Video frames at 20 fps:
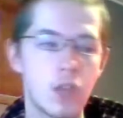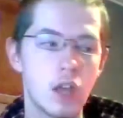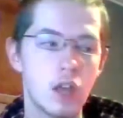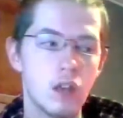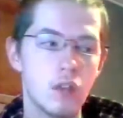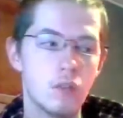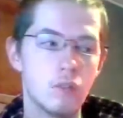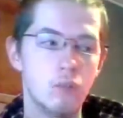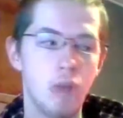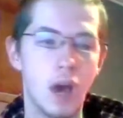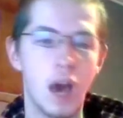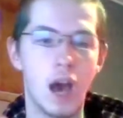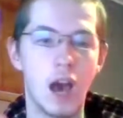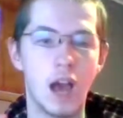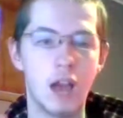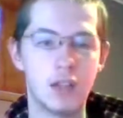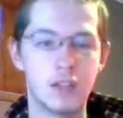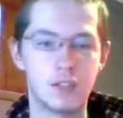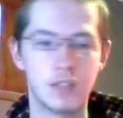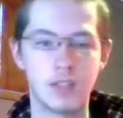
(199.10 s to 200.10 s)
but
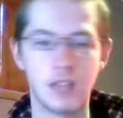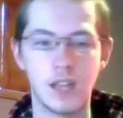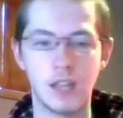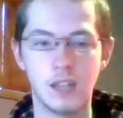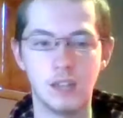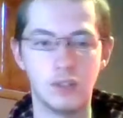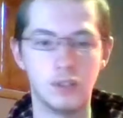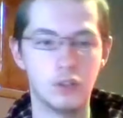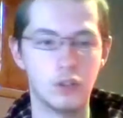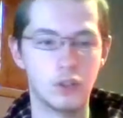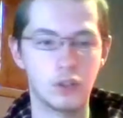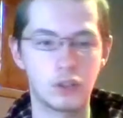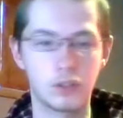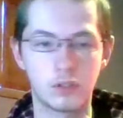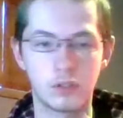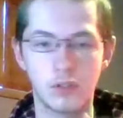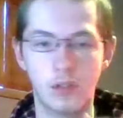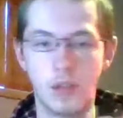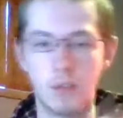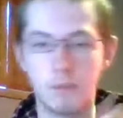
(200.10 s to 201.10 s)
I said, look,
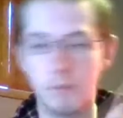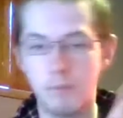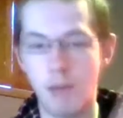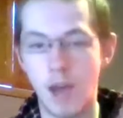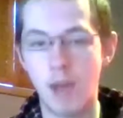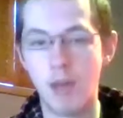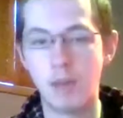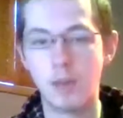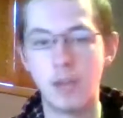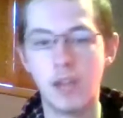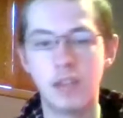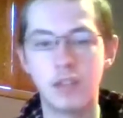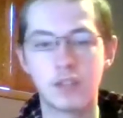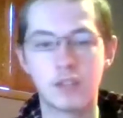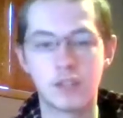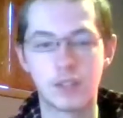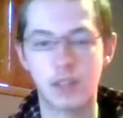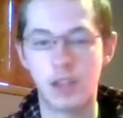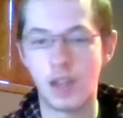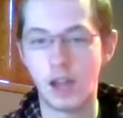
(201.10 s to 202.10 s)
my
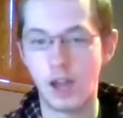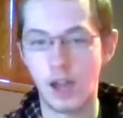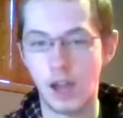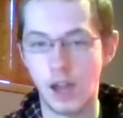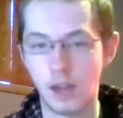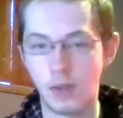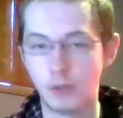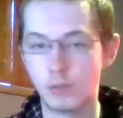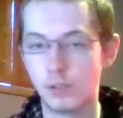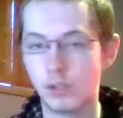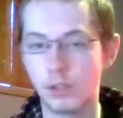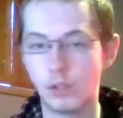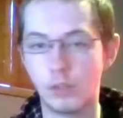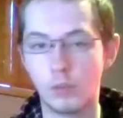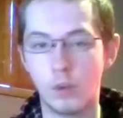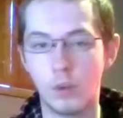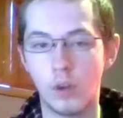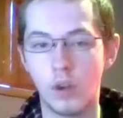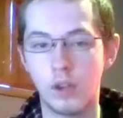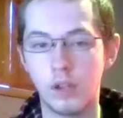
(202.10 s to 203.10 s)
bass, I don't
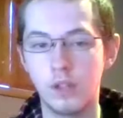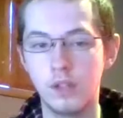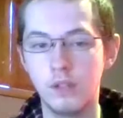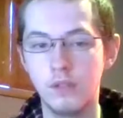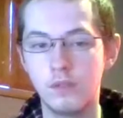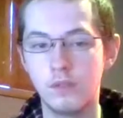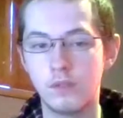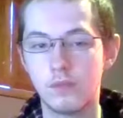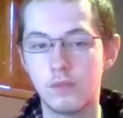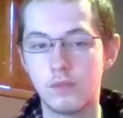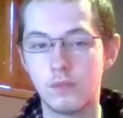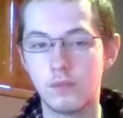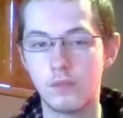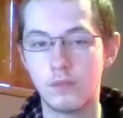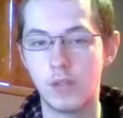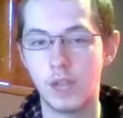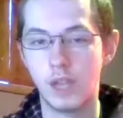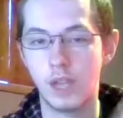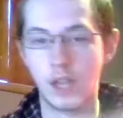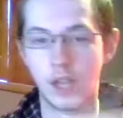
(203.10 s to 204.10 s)
really want it,
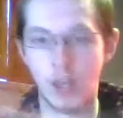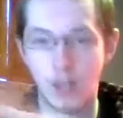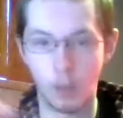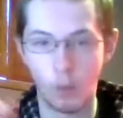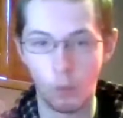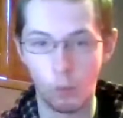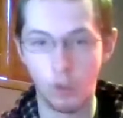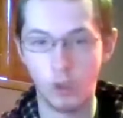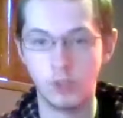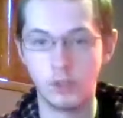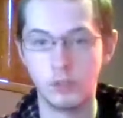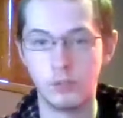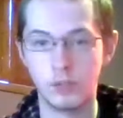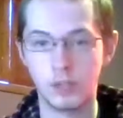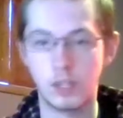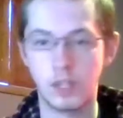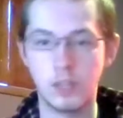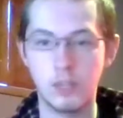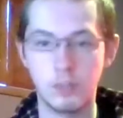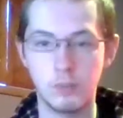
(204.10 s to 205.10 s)
and I want you to
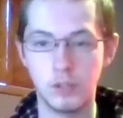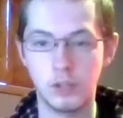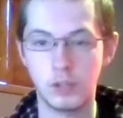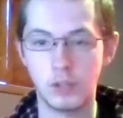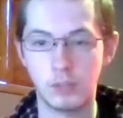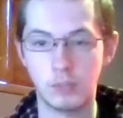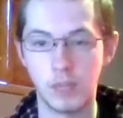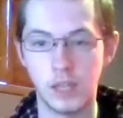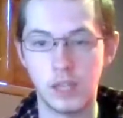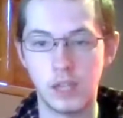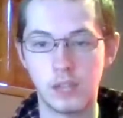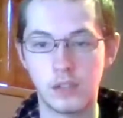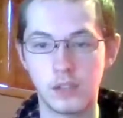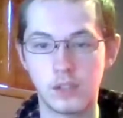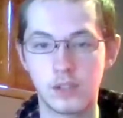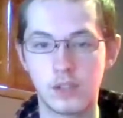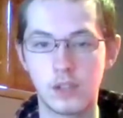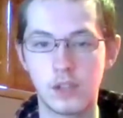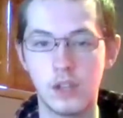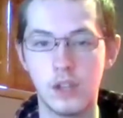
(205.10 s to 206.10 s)
keep your
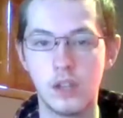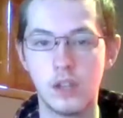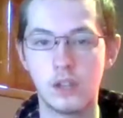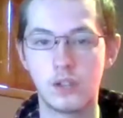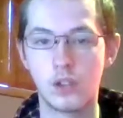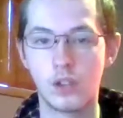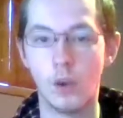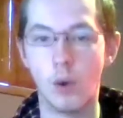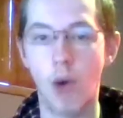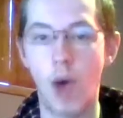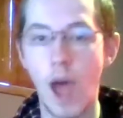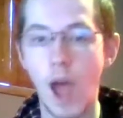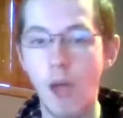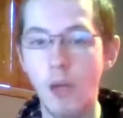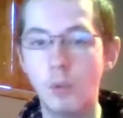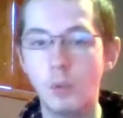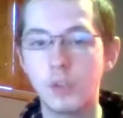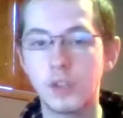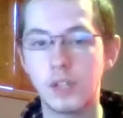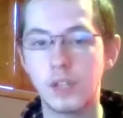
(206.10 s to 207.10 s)
bass, so I
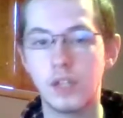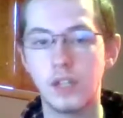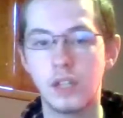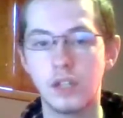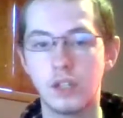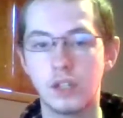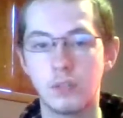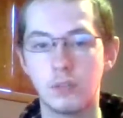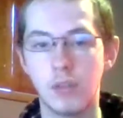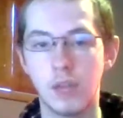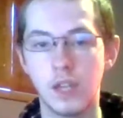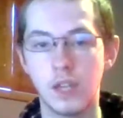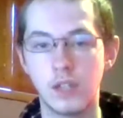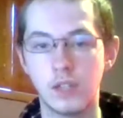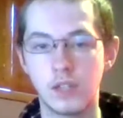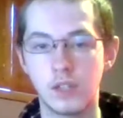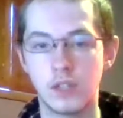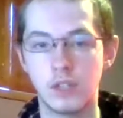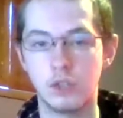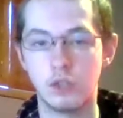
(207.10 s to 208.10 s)
will take your
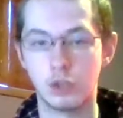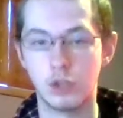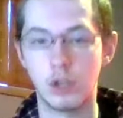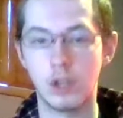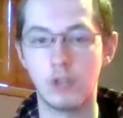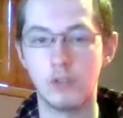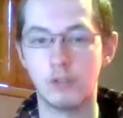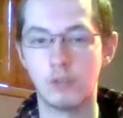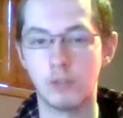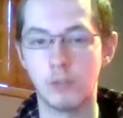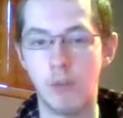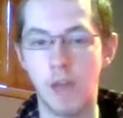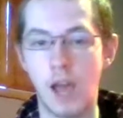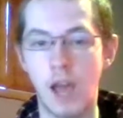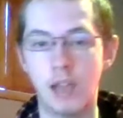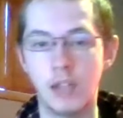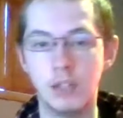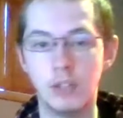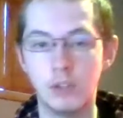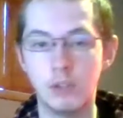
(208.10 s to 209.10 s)
bass and trade for
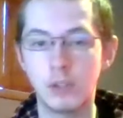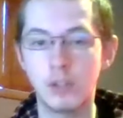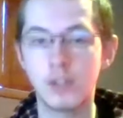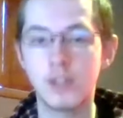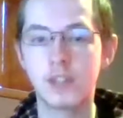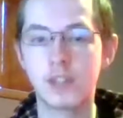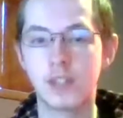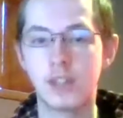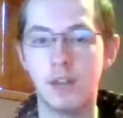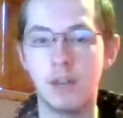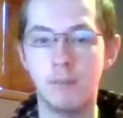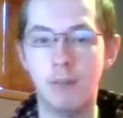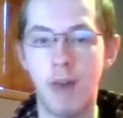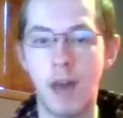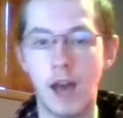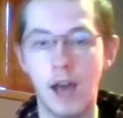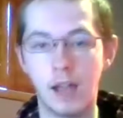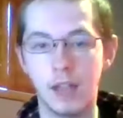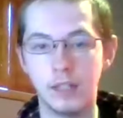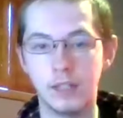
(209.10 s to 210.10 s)
mine. You can sell
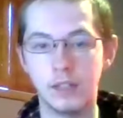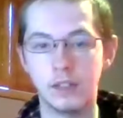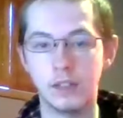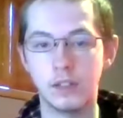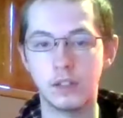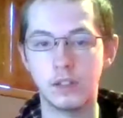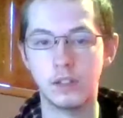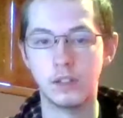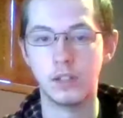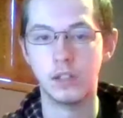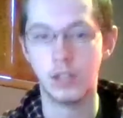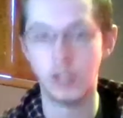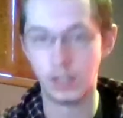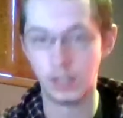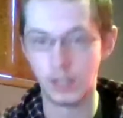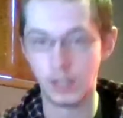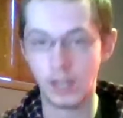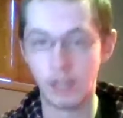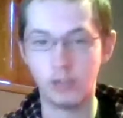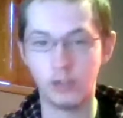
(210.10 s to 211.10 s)
mine
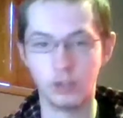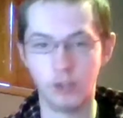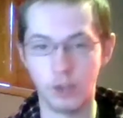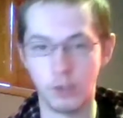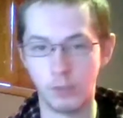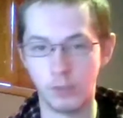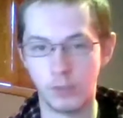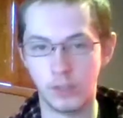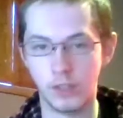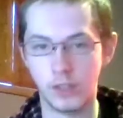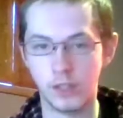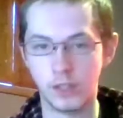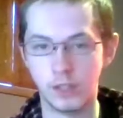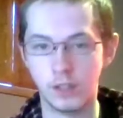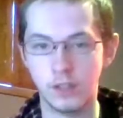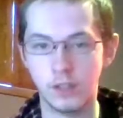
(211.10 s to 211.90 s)
and get your dumb thing.